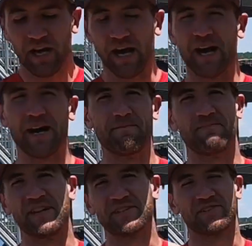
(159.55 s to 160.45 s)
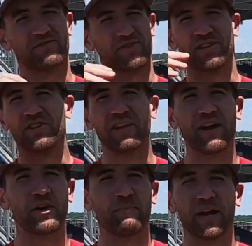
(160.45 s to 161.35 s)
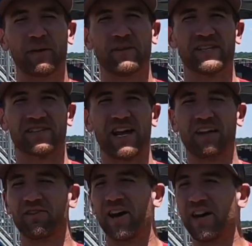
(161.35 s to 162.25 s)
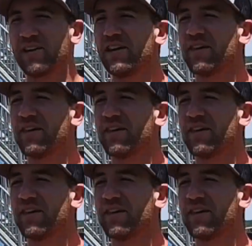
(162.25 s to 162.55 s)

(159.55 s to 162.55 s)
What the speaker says: That's just going to allow you to pick up that slack line.